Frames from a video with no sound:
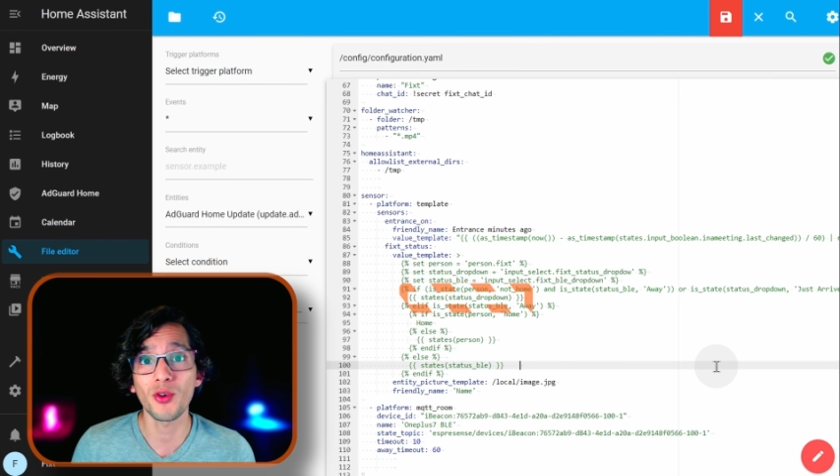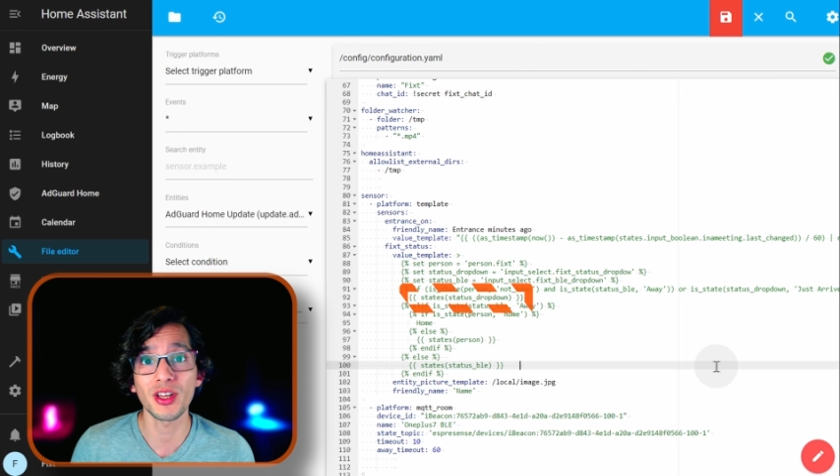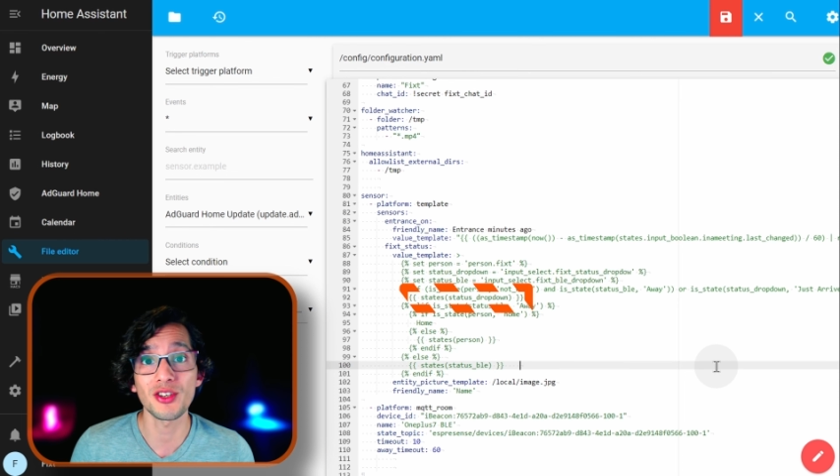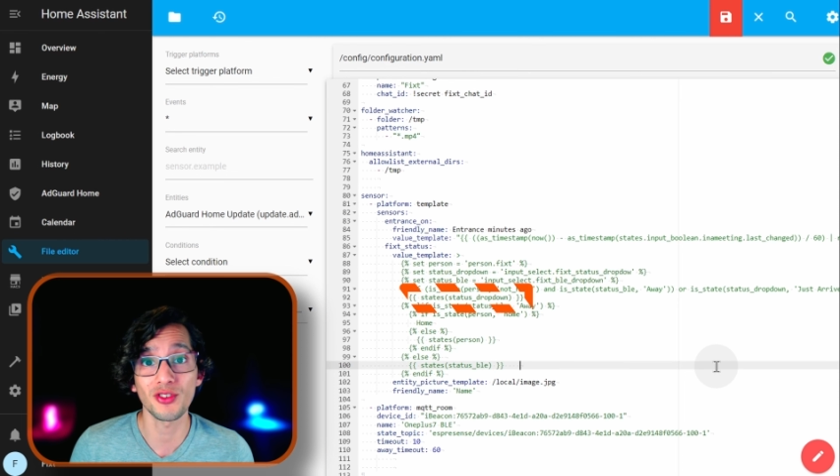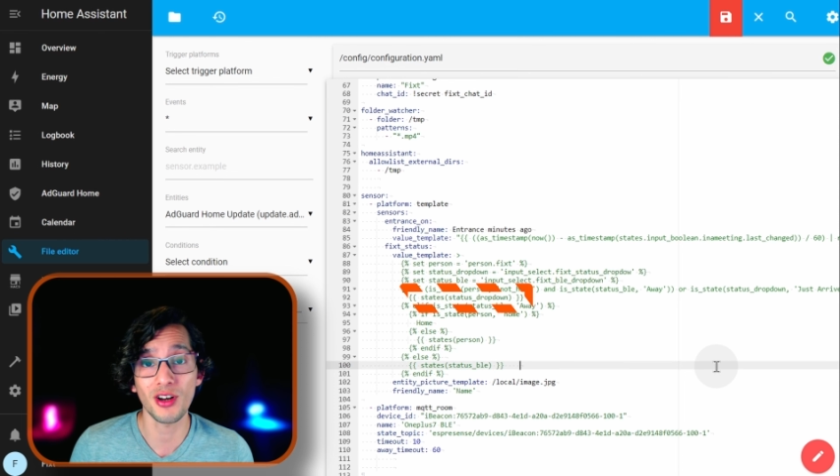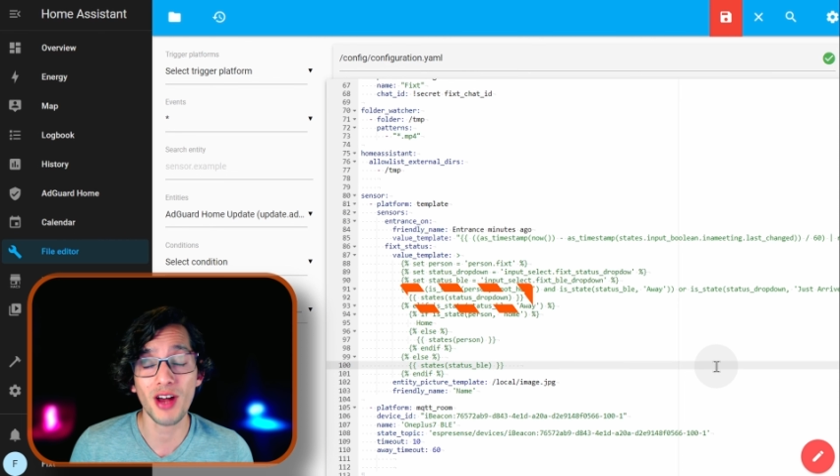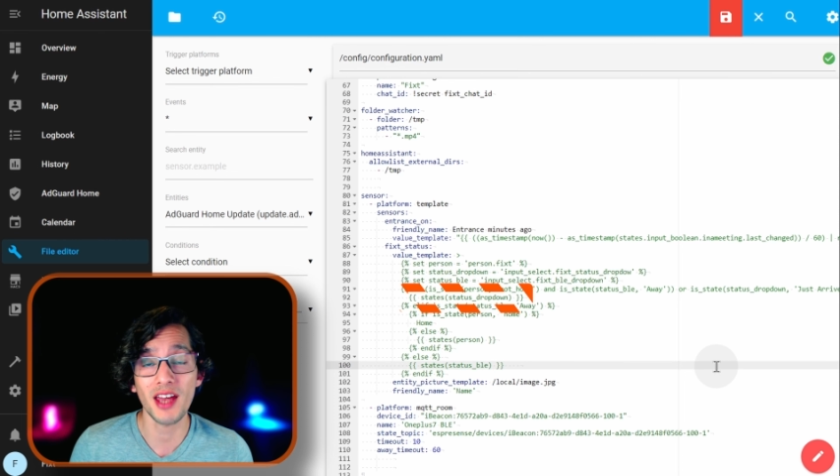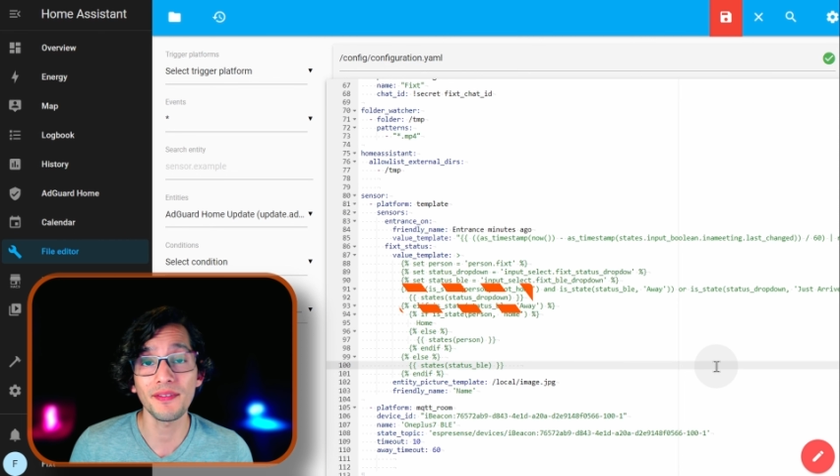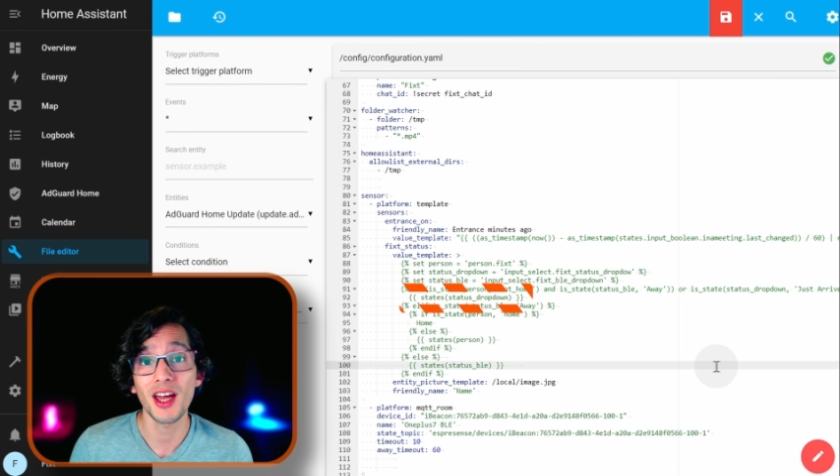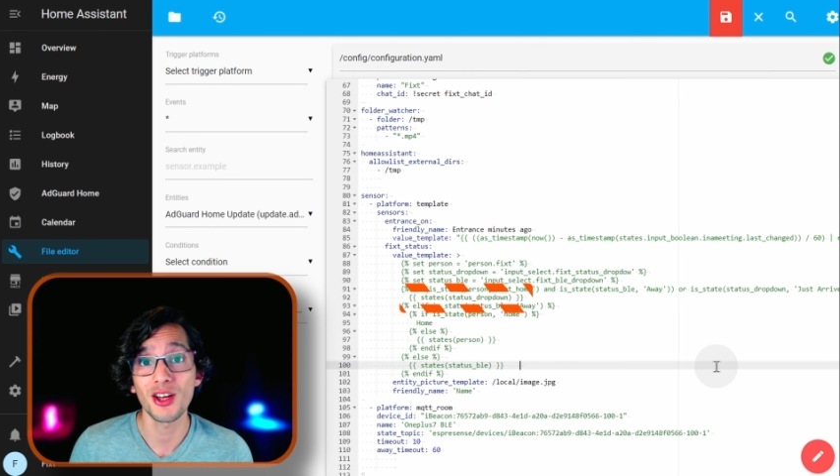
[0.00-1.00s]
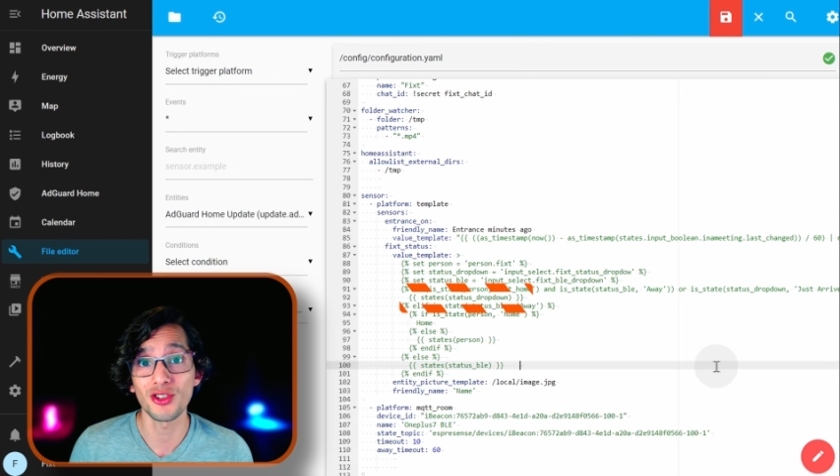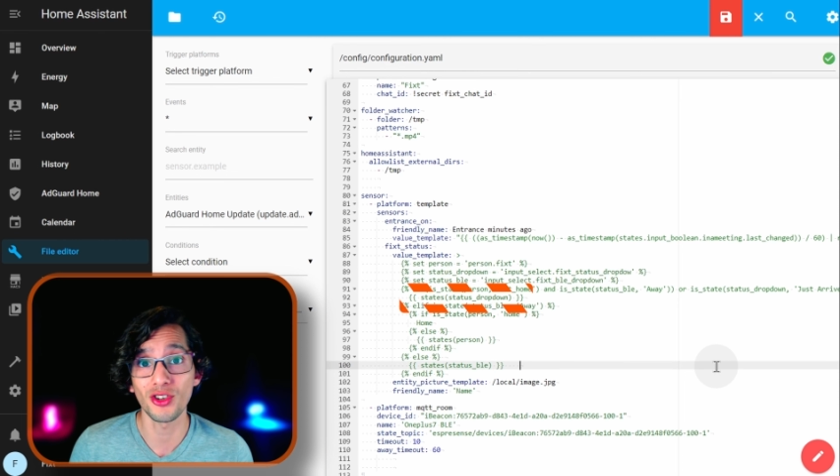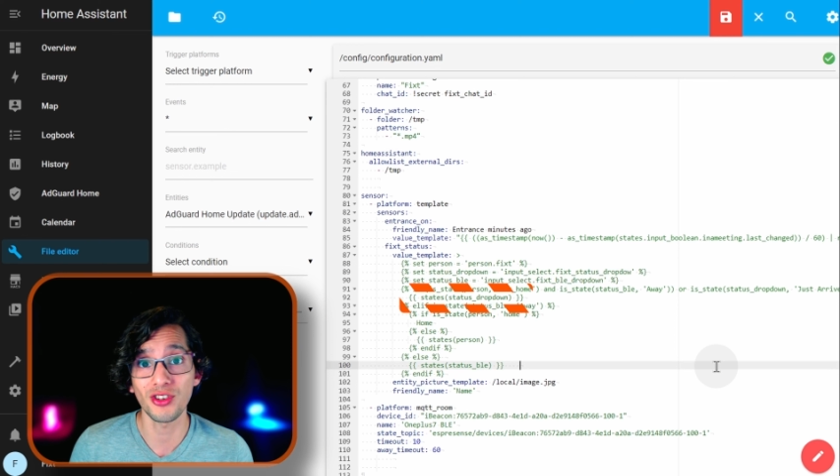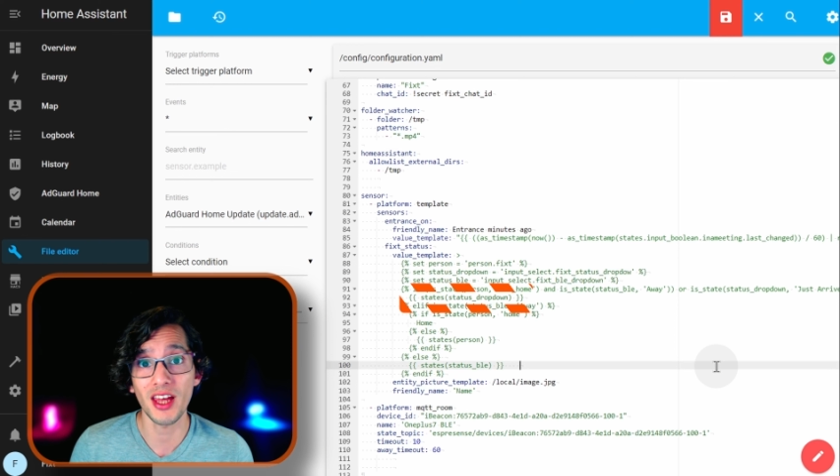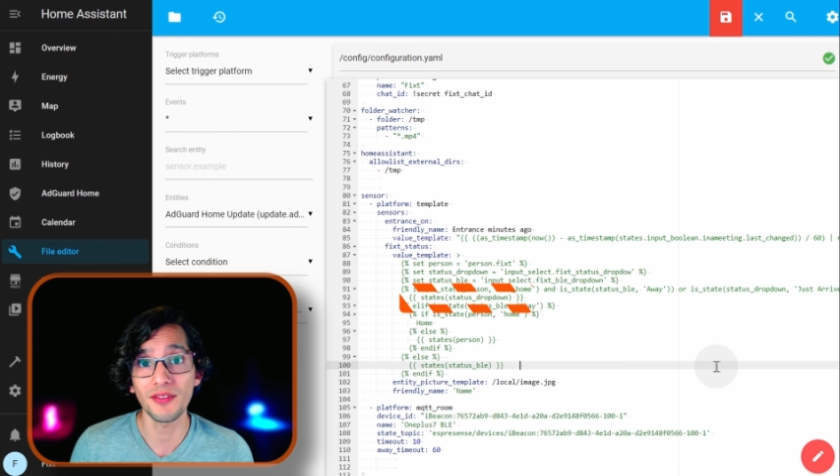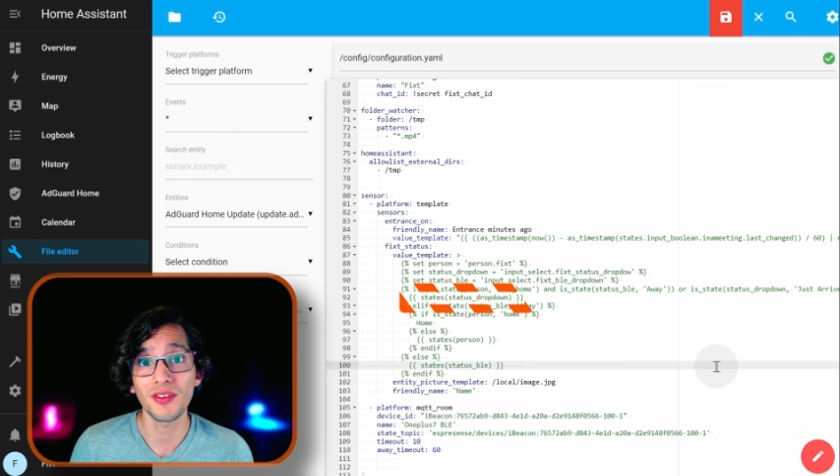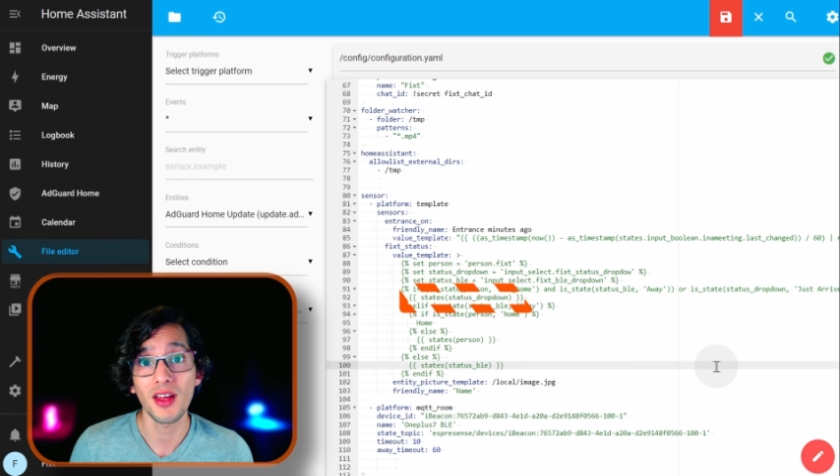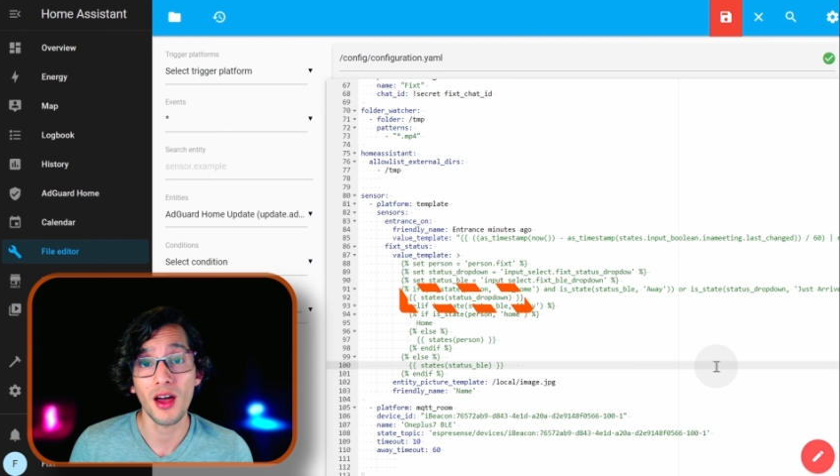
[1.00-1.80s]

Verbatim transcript: for the just arrived, just left,